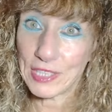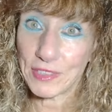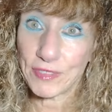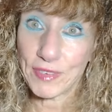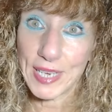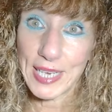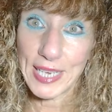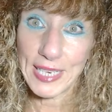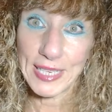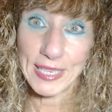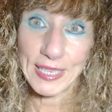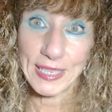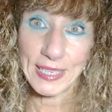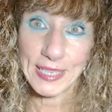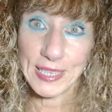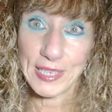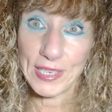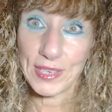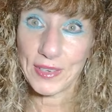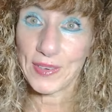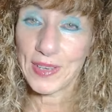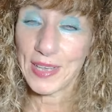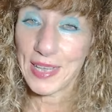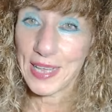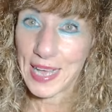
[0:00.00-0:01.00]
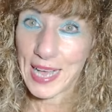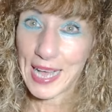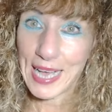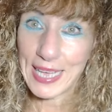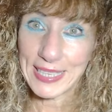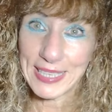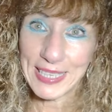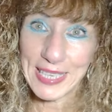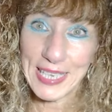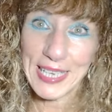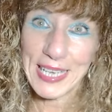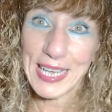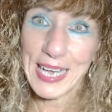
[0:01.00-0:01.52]
try to, you know, I
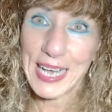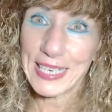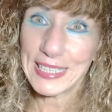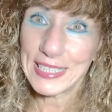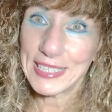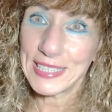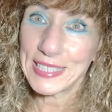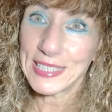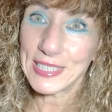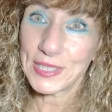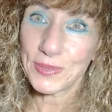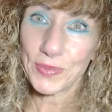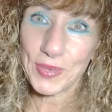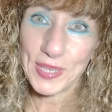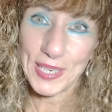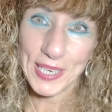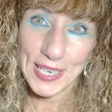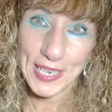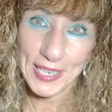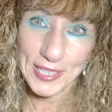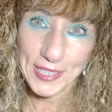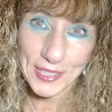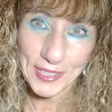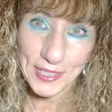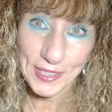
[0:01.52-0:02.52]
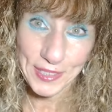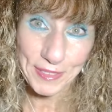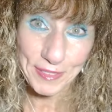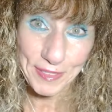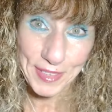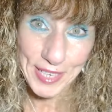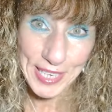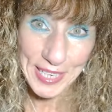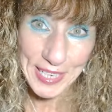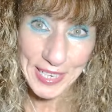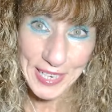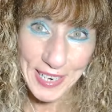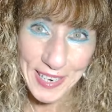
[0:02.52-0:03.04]
think I just went under the
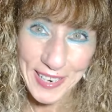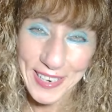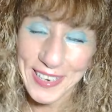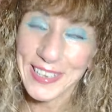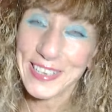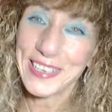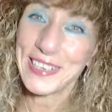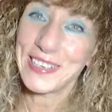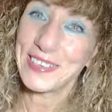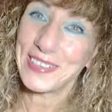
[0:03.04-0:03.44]
radar.